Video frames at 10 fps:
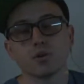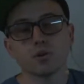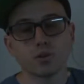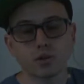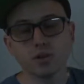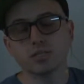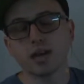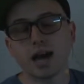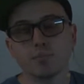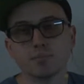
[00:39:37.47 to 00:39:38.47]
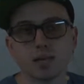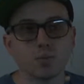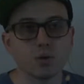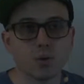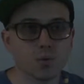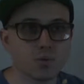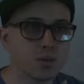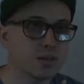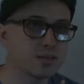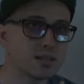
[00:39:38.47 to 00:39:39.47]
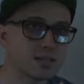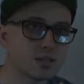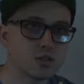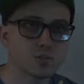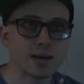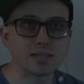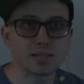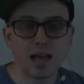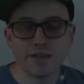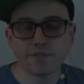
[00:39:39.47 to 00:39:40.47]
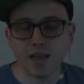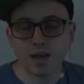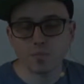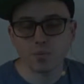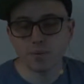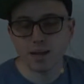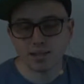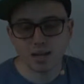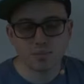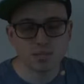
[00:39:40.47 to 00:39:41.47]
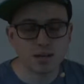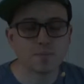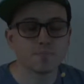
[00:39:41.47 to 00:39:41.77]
the good times, and we tend to use him as a lifeline when the bad times come.